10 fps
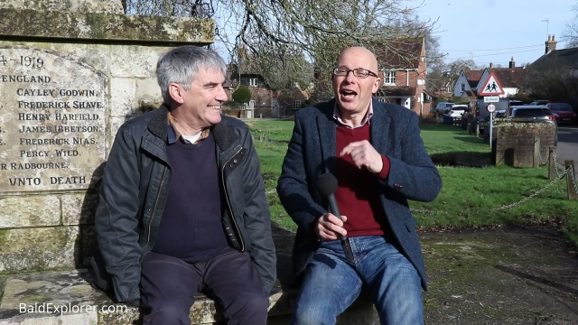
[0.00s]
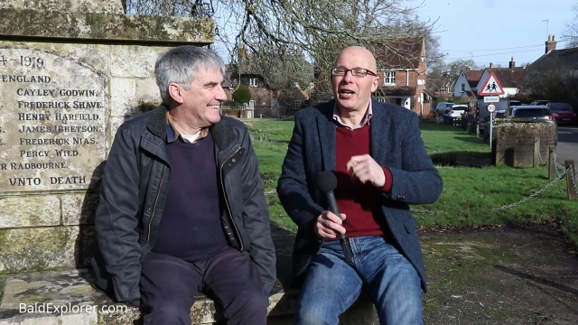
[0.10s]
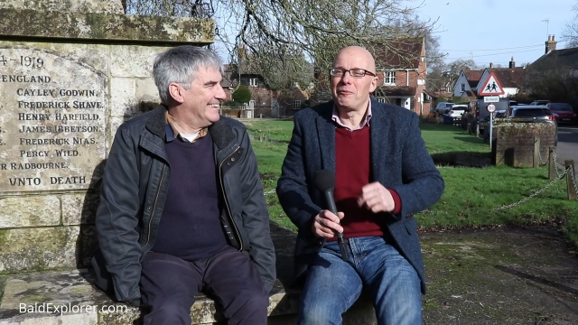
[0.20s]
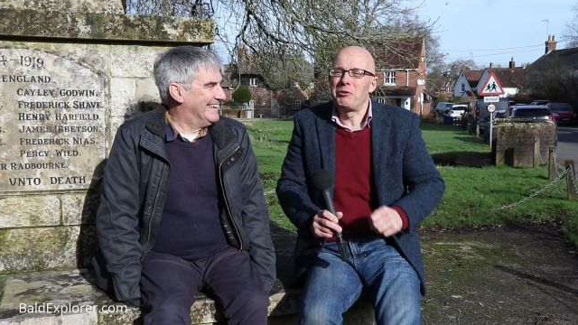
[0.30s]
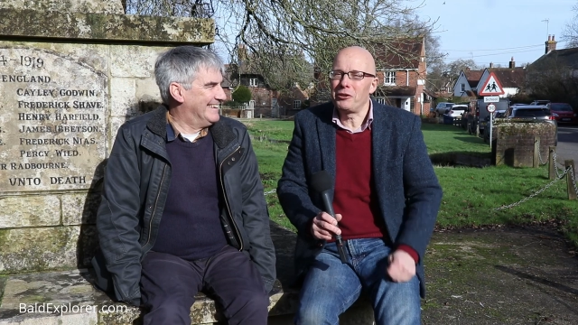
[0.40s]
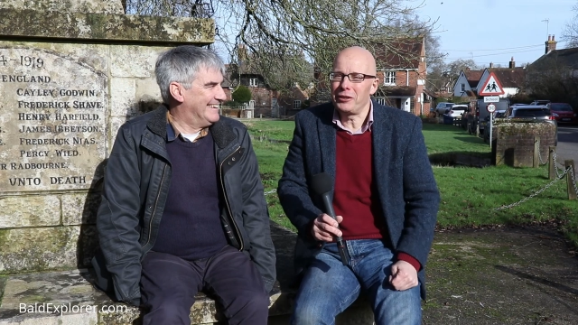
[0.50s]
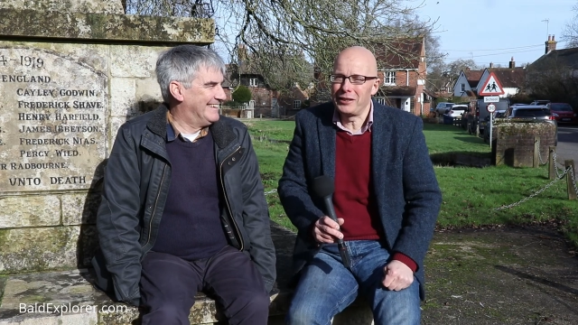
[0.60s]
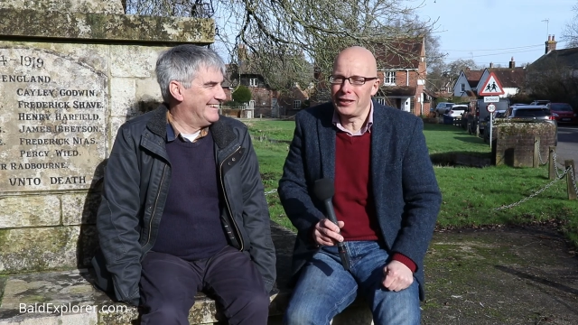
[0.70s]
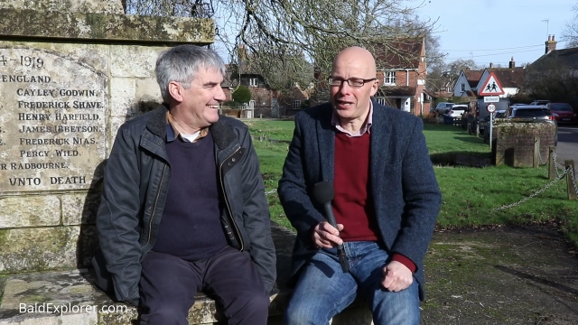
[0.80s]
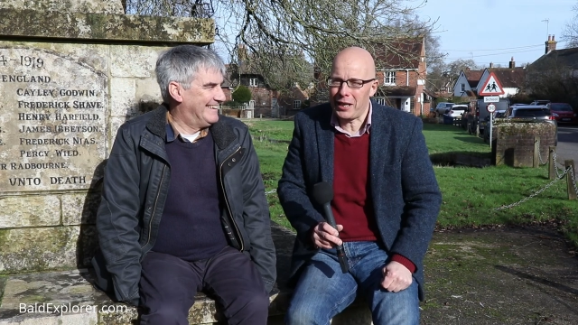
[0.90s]
Speaker 1: And I'm joined
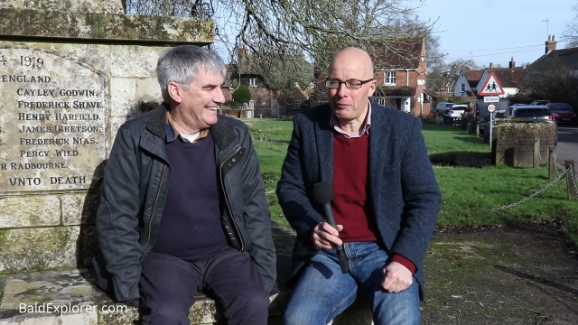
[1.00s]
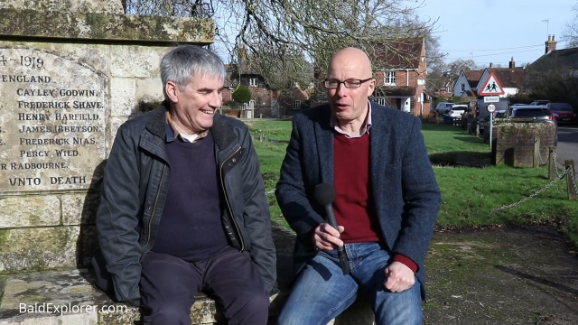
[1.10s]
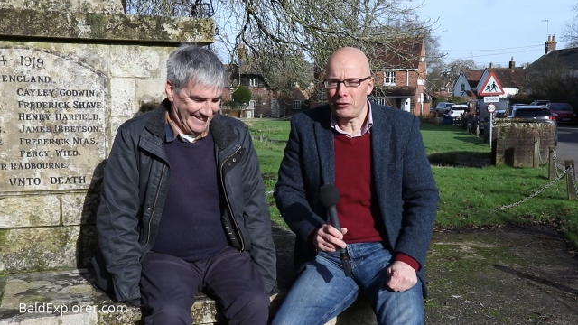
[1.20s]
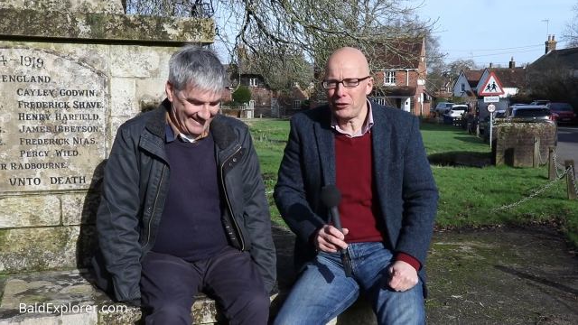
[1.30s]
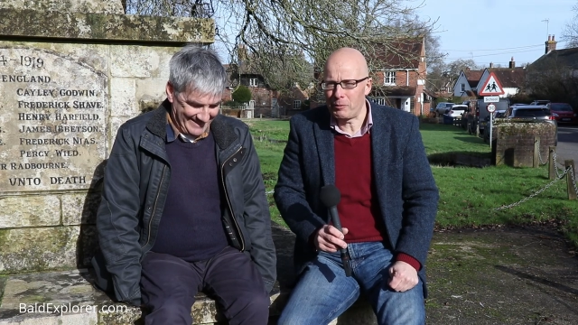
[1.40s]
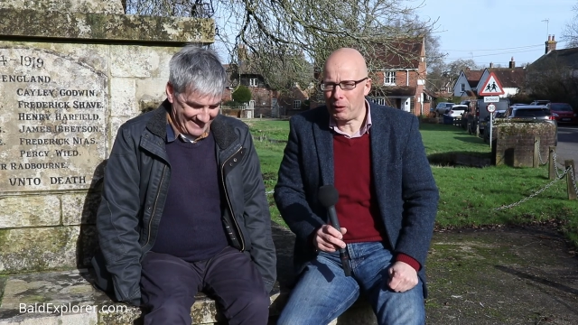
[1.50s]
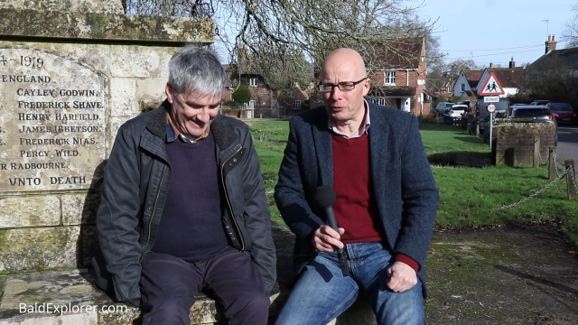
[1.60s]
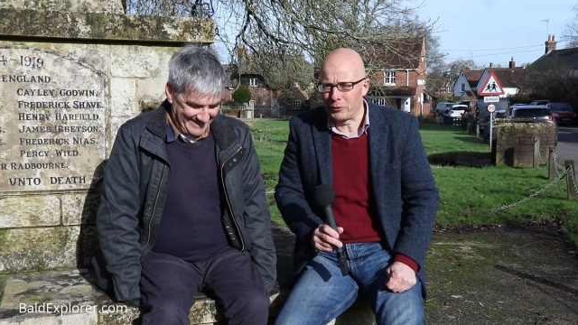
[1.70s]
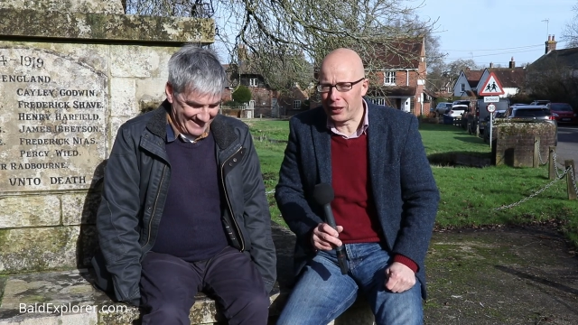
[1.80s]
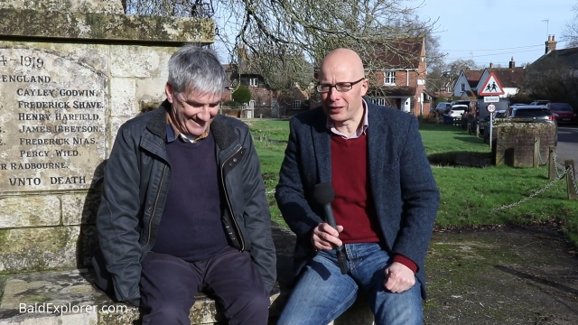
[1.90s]
today, my very
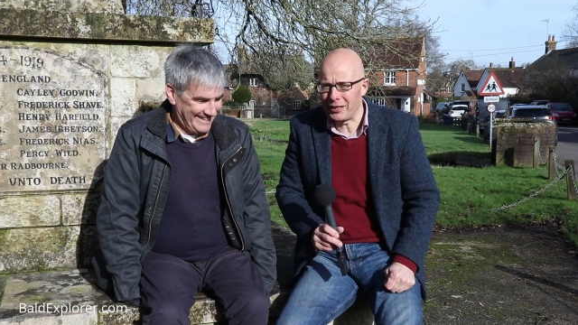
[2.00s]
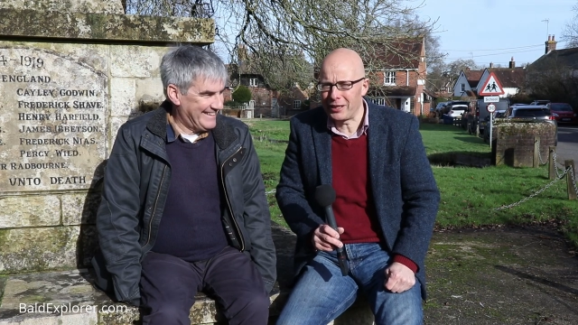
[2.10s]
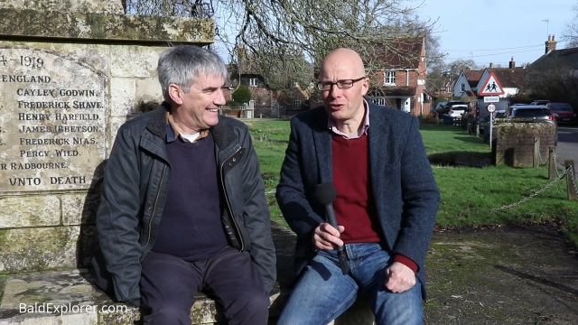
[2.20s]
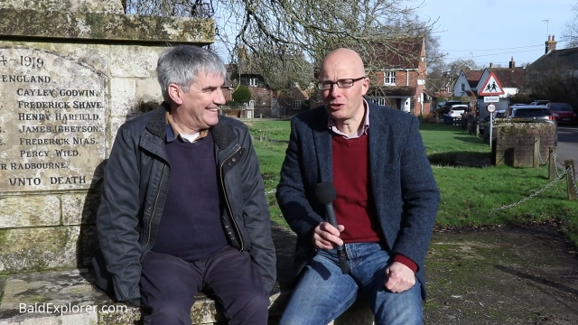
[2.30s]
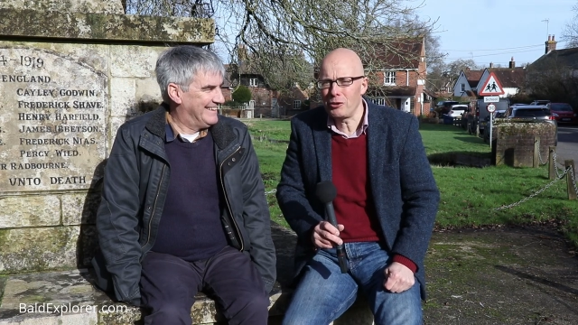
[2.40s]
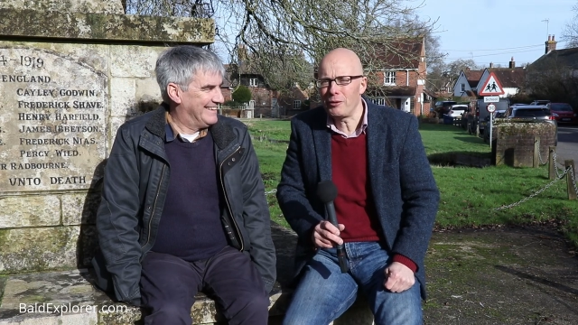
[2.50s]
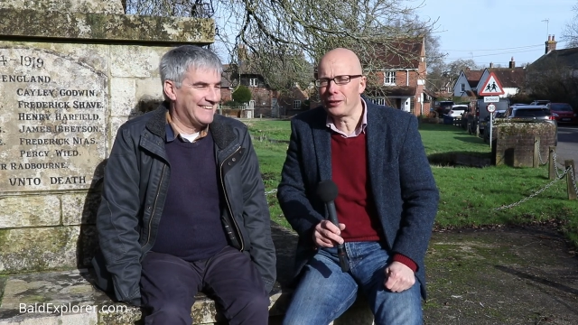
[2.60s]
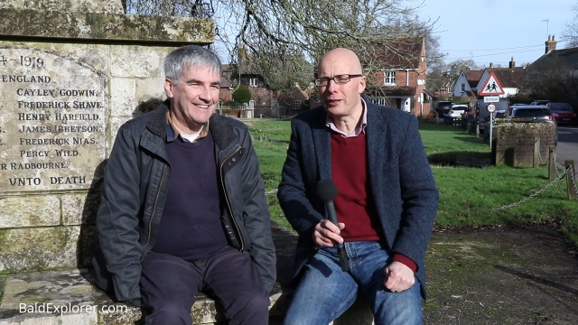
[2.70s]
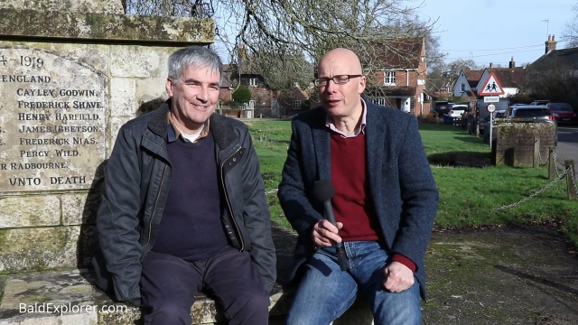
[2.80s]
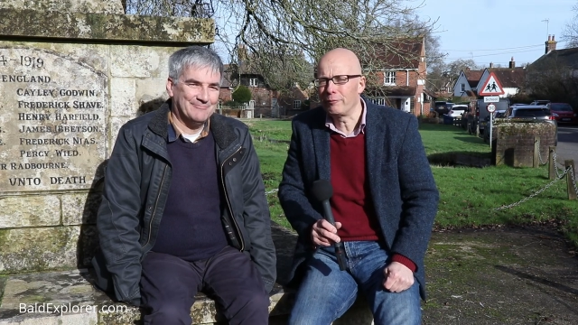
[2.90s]
special guest is
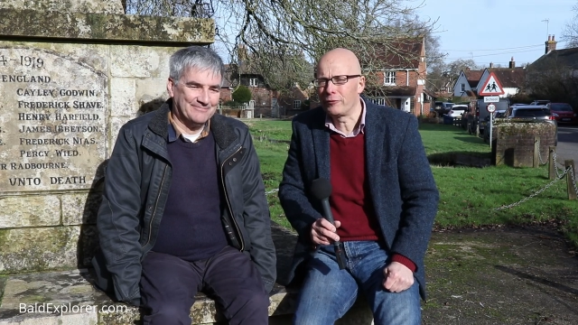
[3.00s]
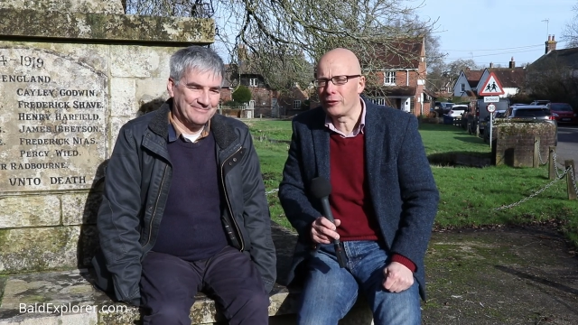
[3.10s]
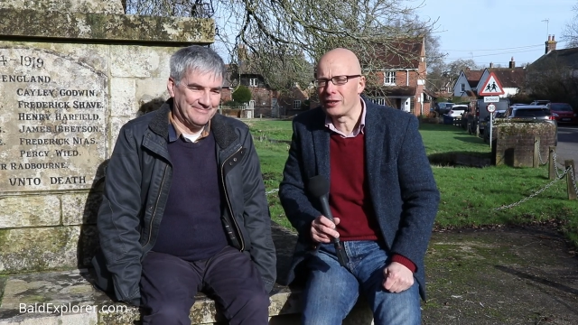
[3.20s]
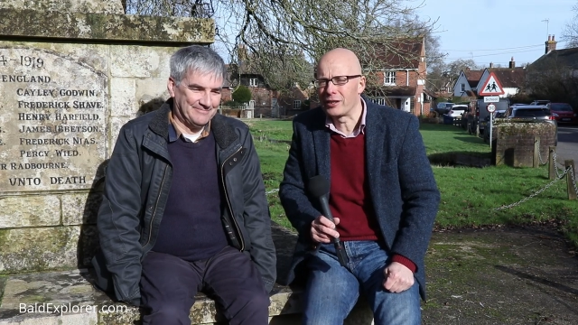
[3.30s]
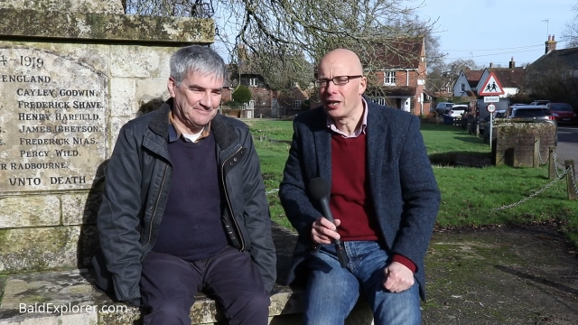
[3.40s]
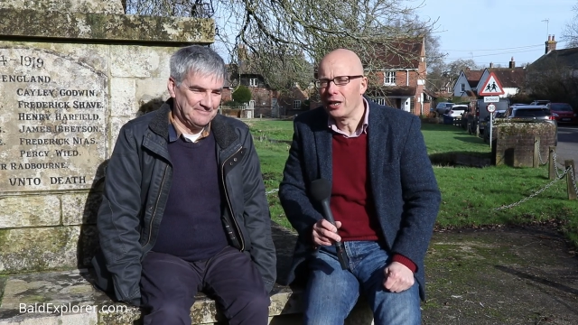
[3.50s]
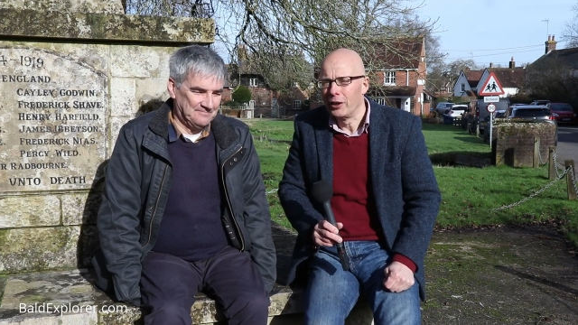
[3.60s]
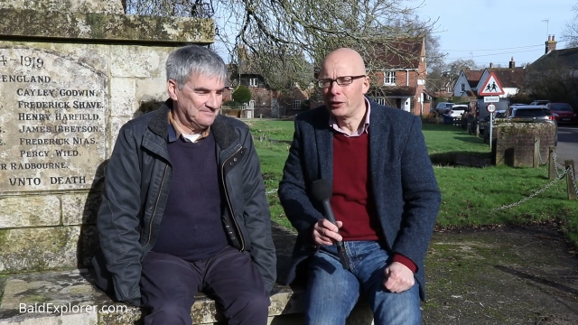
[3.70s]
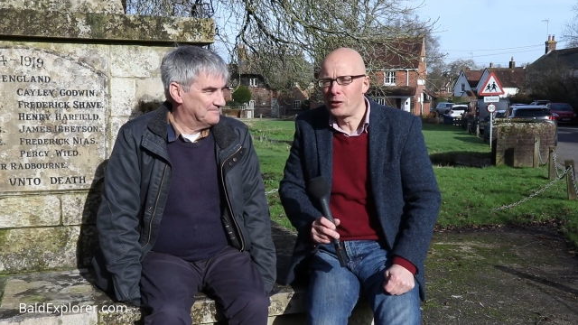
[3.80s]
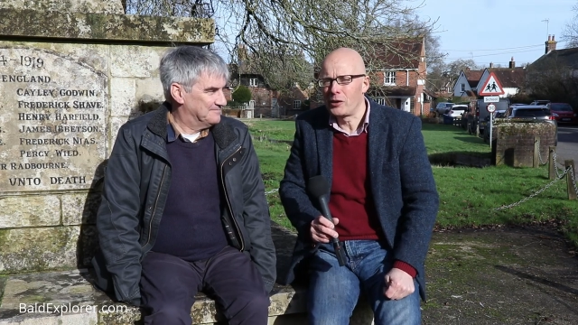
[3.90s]
Julian Humphreys,
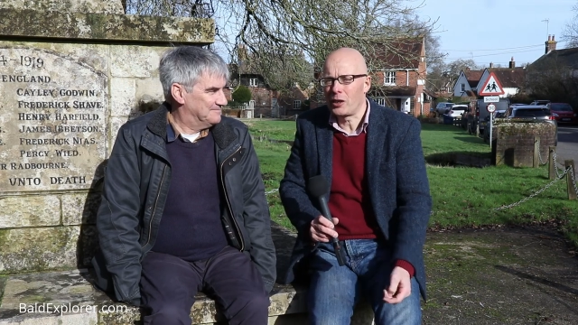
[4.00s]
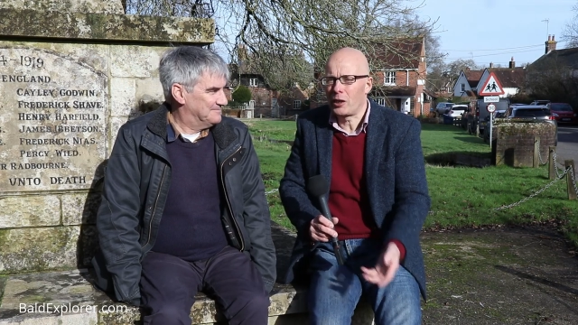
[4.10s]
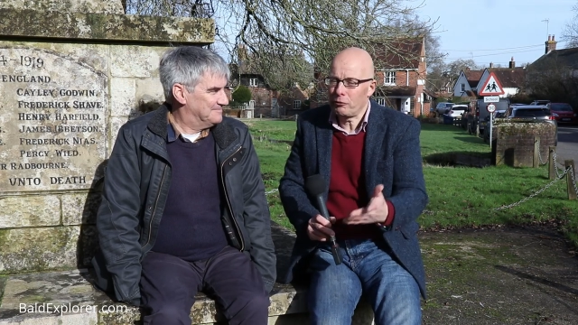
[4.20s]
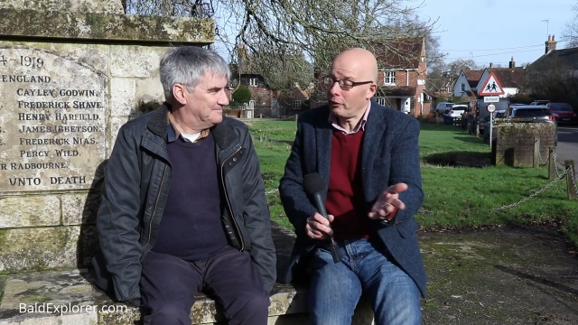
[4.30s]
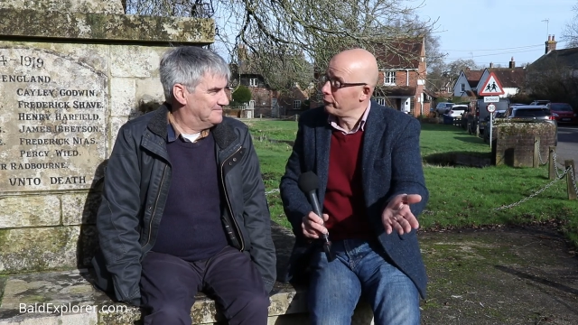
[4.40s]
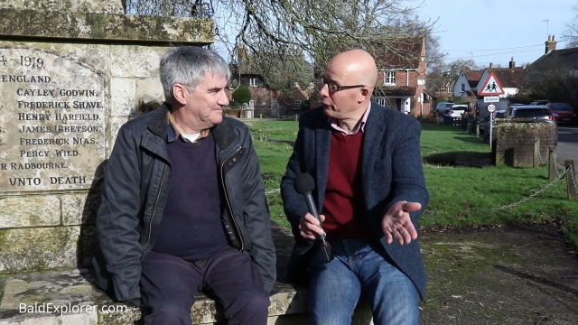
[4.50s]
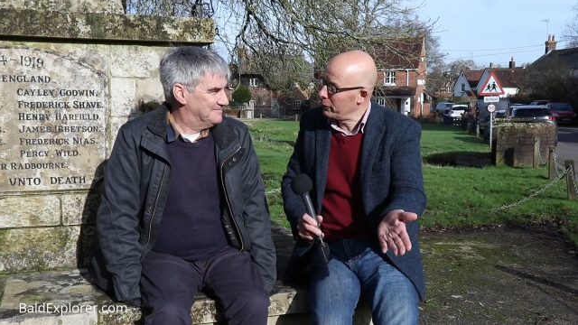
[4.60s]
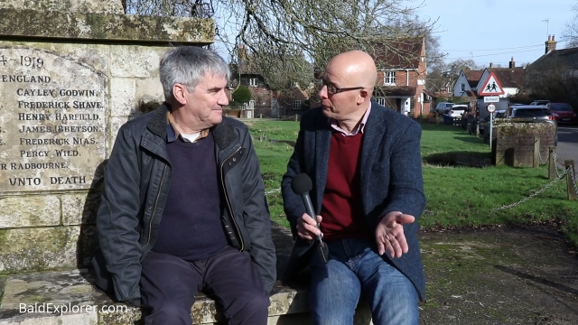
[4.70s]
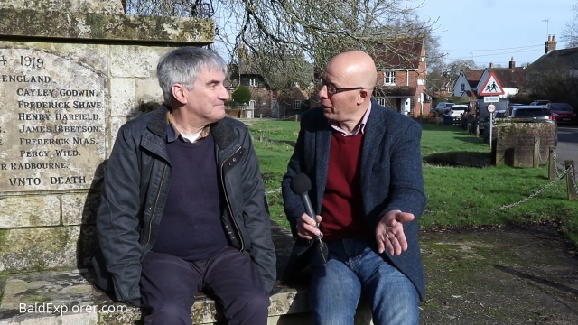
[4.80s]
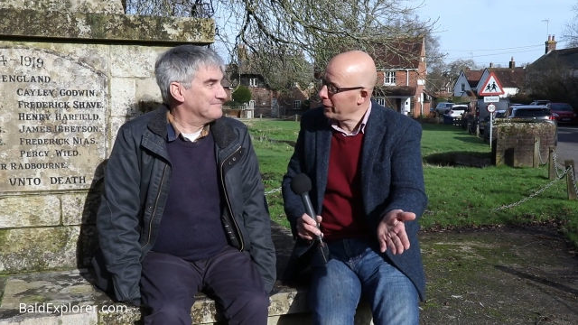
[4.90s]
who's a great friend
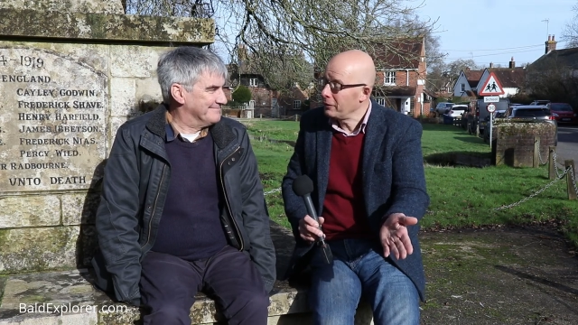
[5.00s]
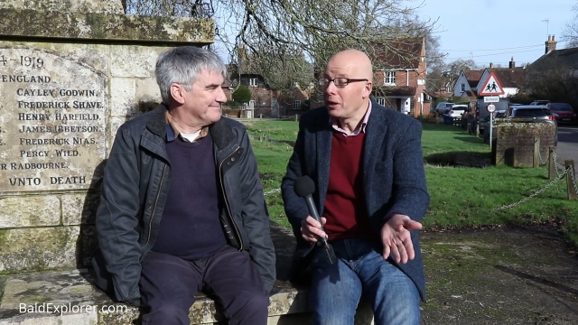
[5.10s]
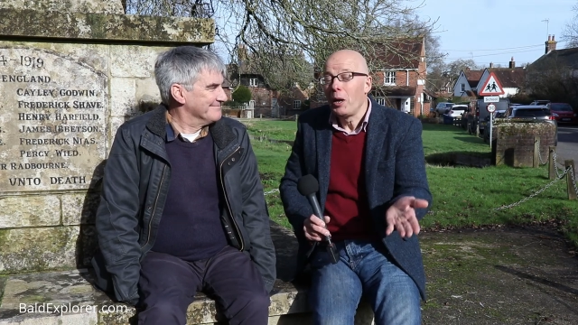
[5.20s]
of mine,